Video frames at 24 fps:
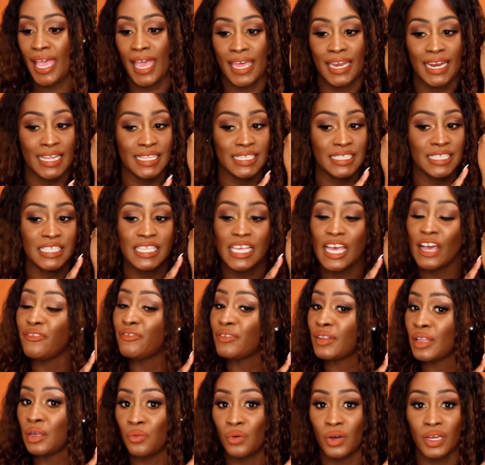and I
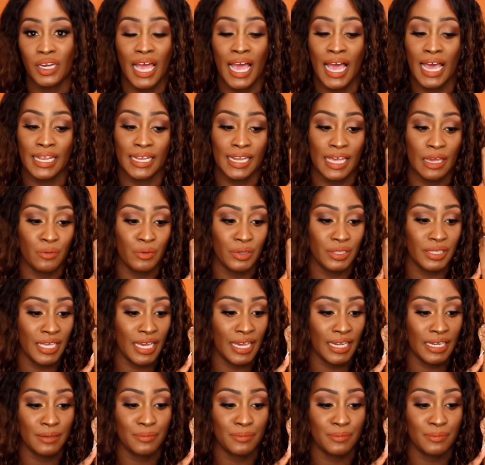definitely wouldn't highlight with that